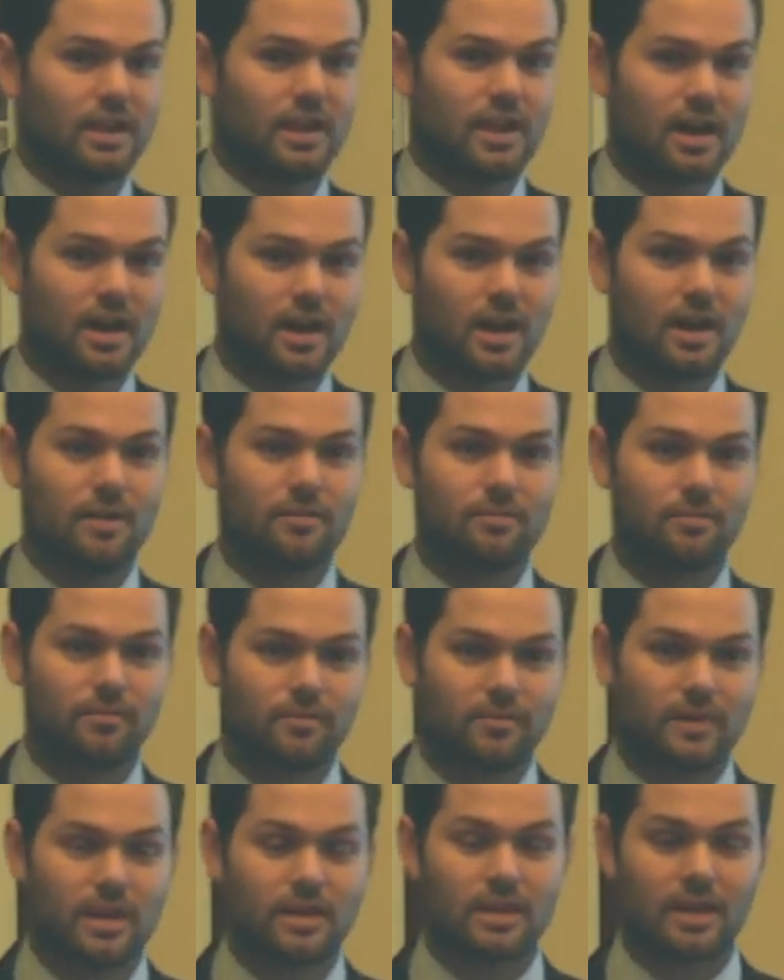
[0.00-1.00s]
And
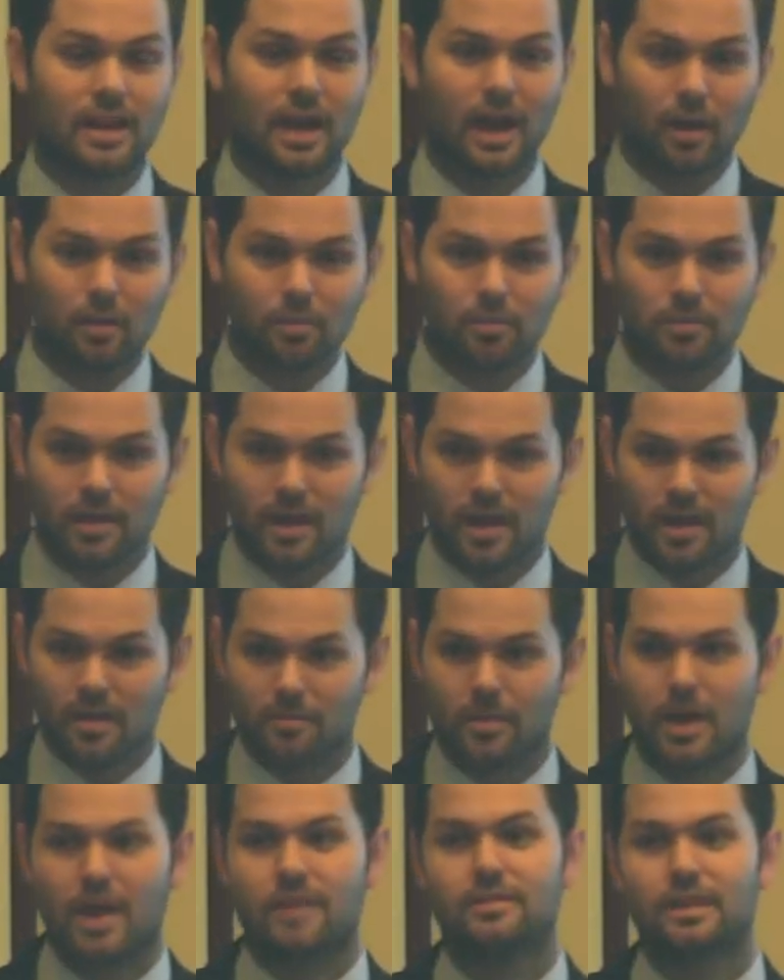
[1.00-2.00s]
then help
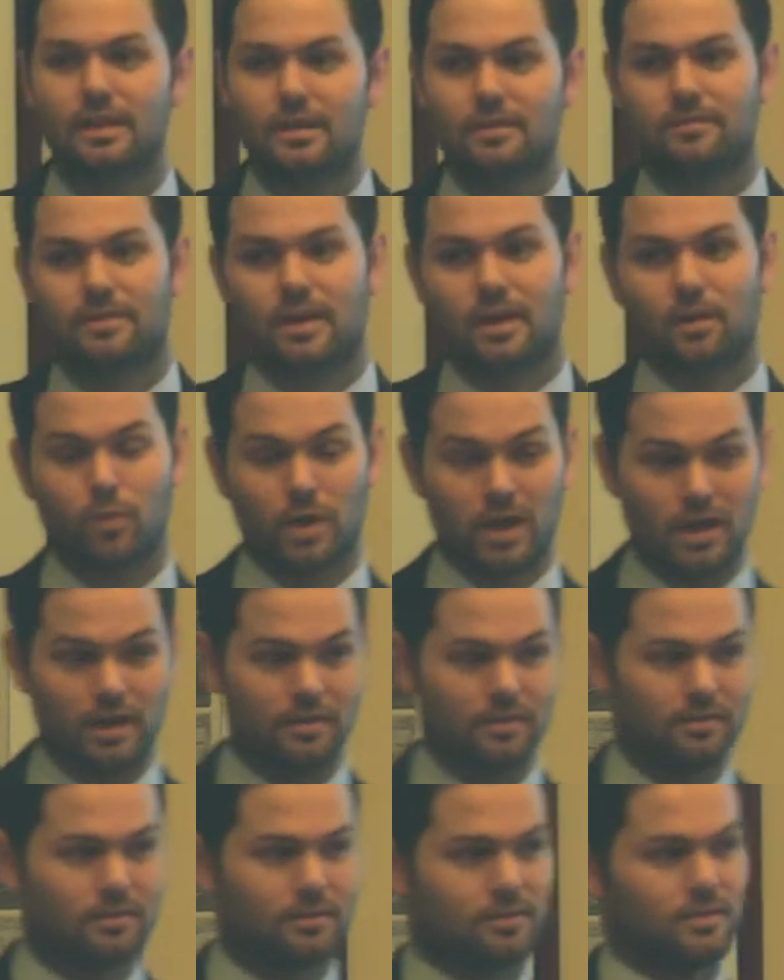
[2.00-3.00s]
them identify
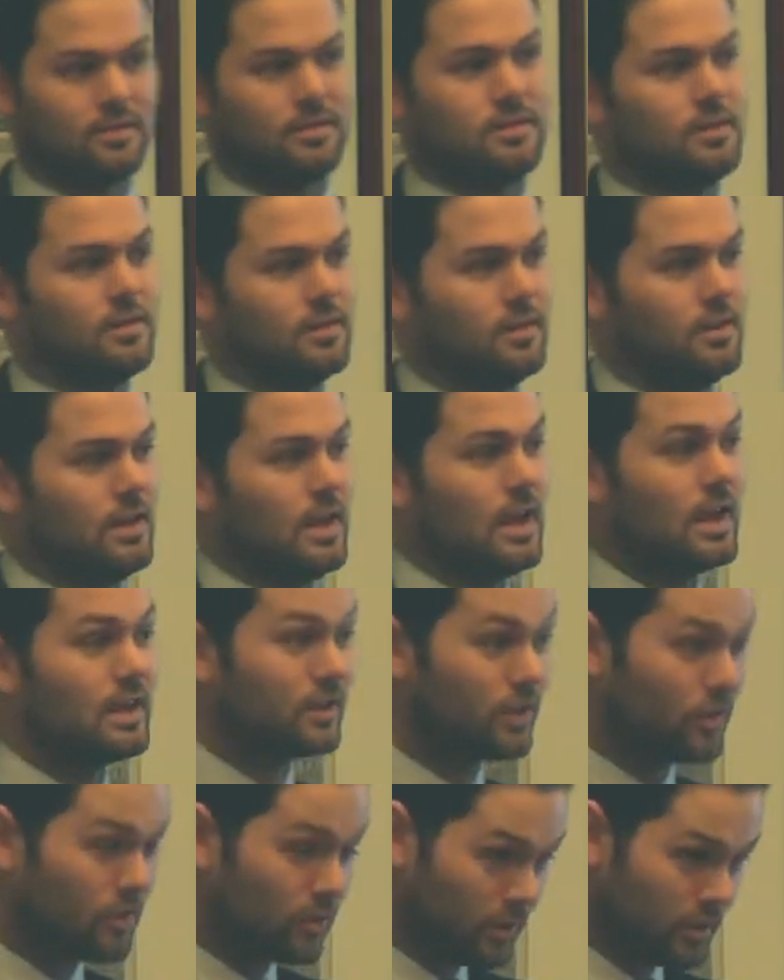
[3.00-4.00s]
ways in
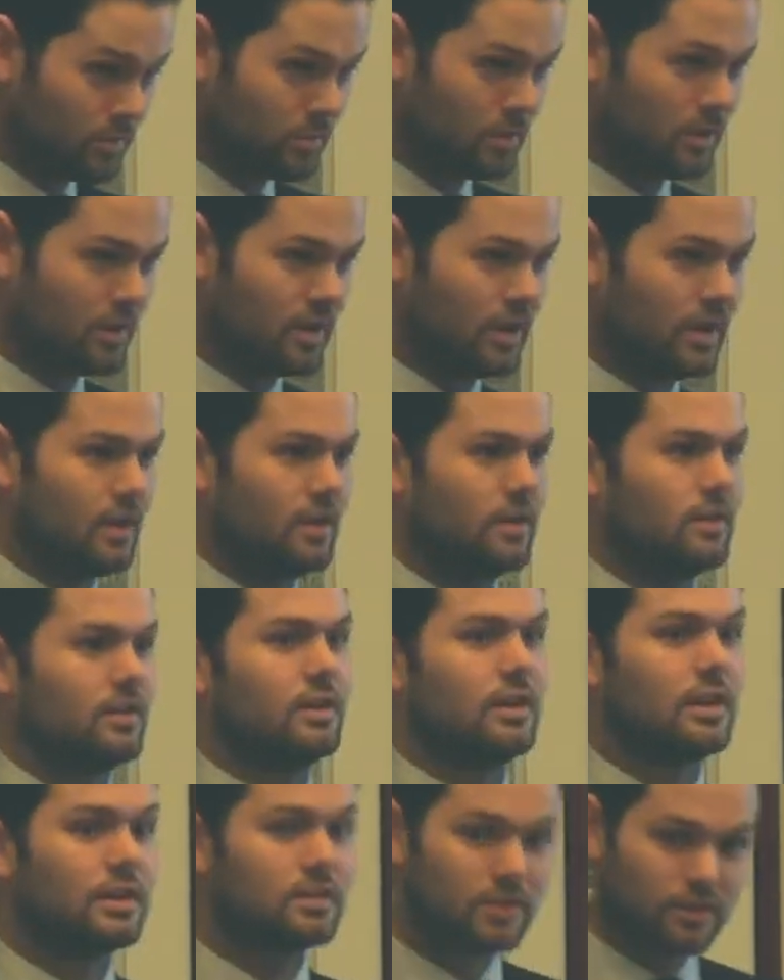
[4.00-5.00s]
their own community,
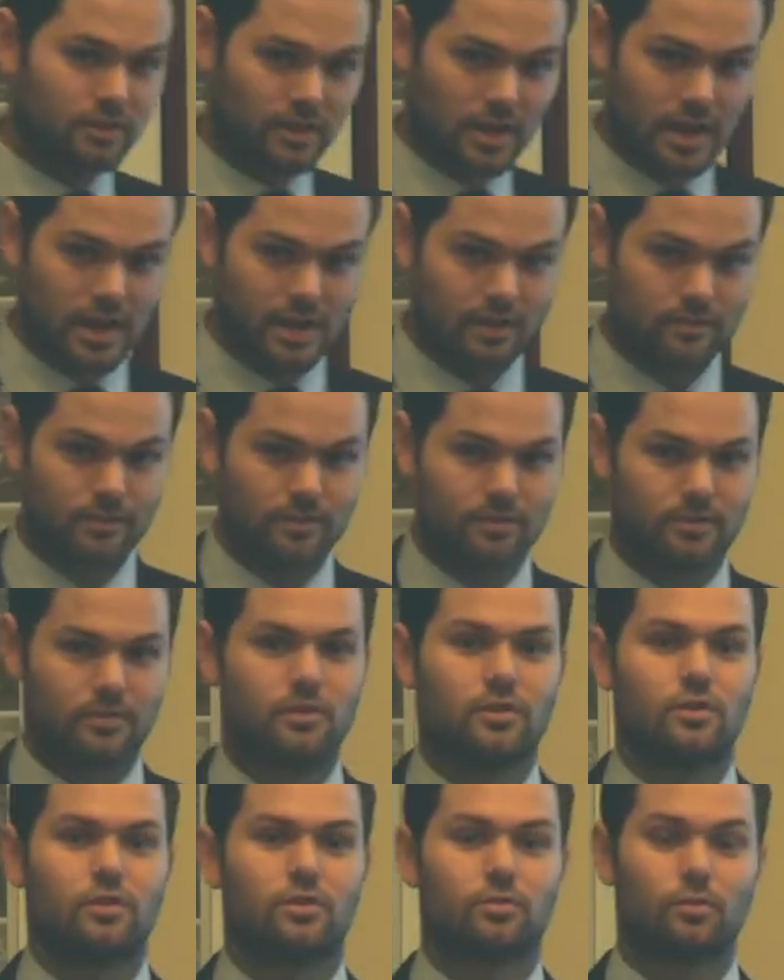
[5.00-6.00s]
in their lives,
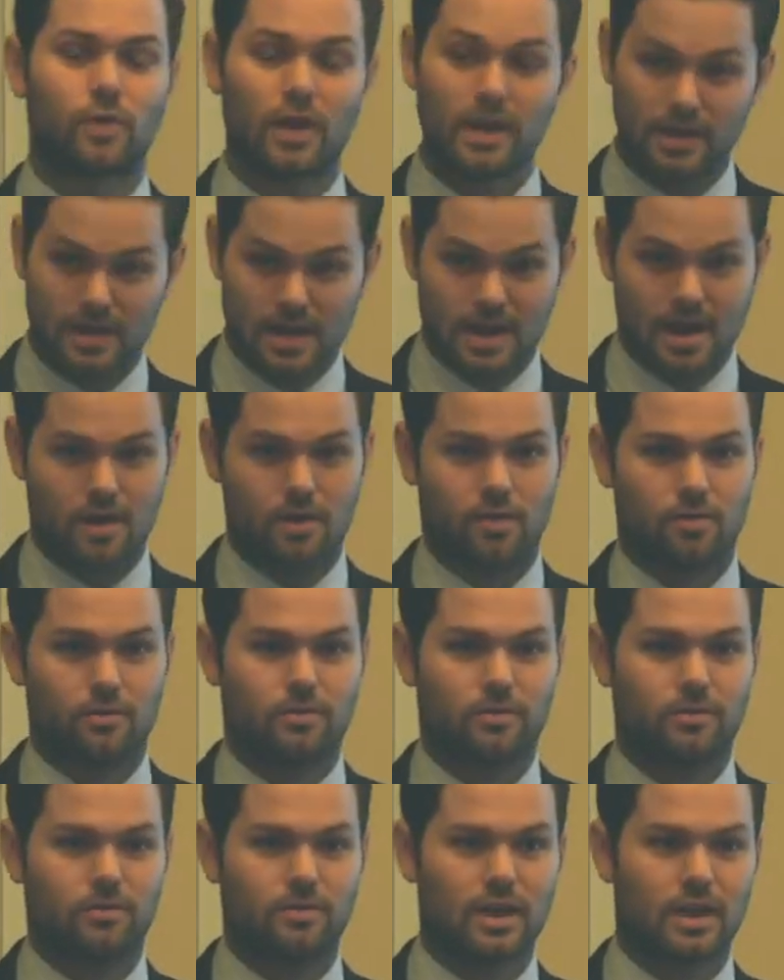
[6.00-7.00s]
right now,
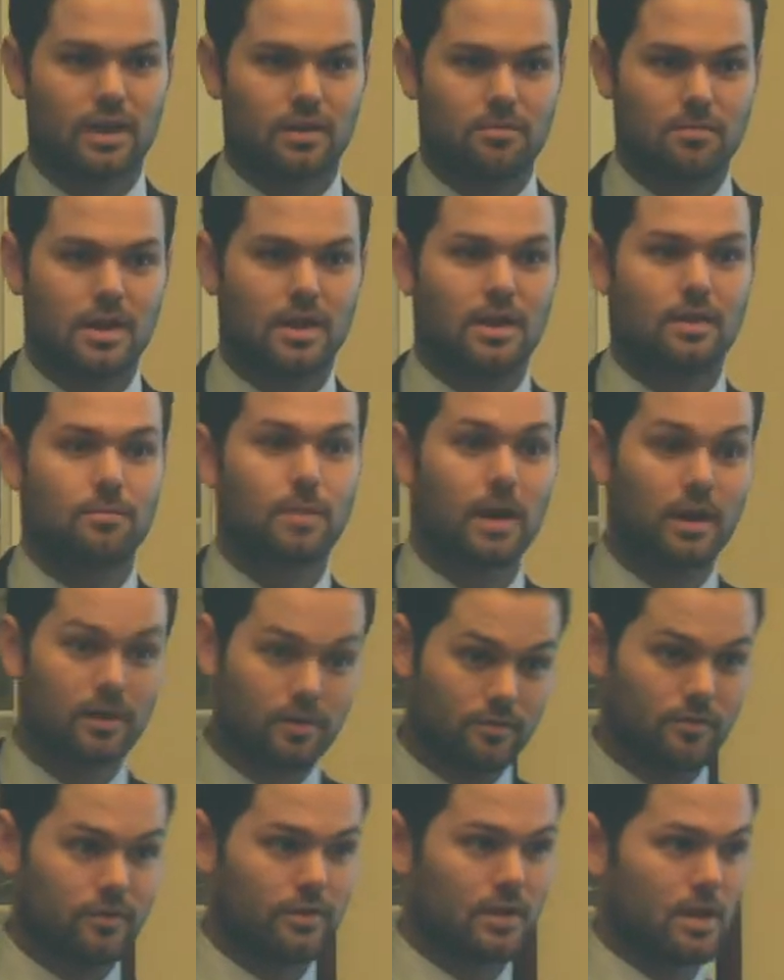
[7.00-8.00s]
that can make it better
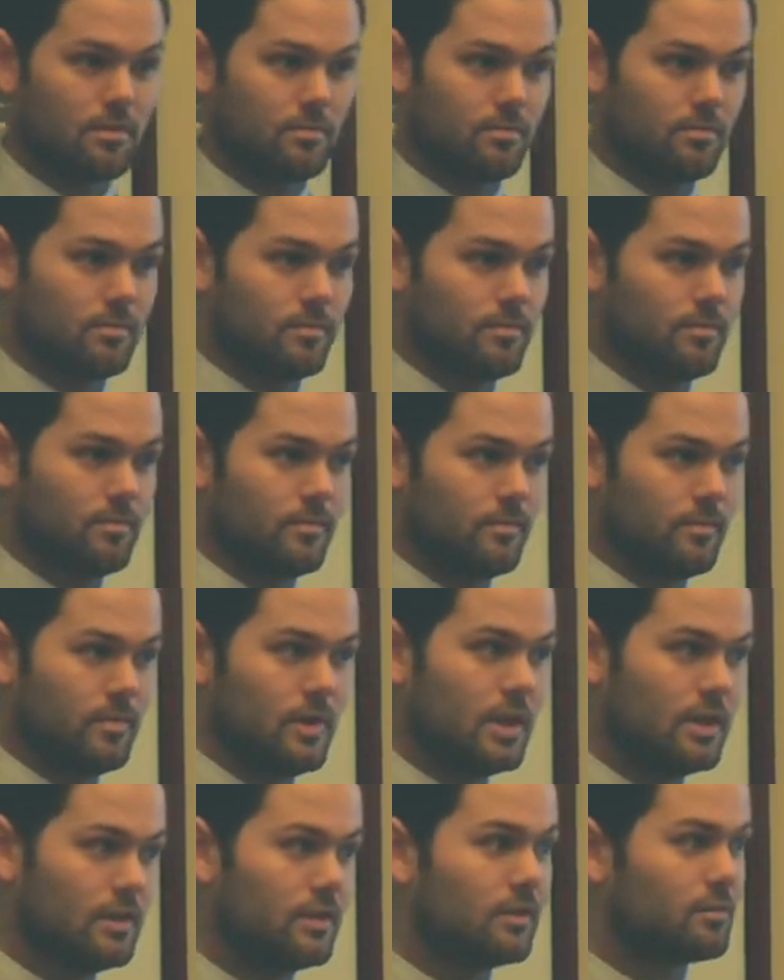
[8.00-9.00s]
for them
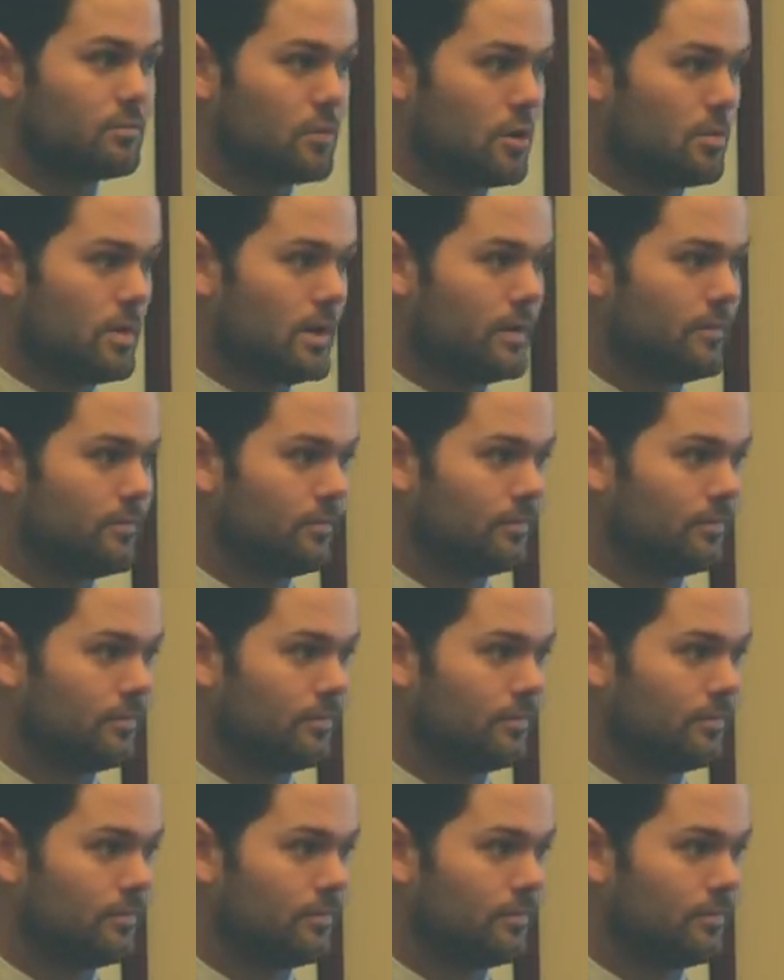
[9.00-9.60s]
in this moment.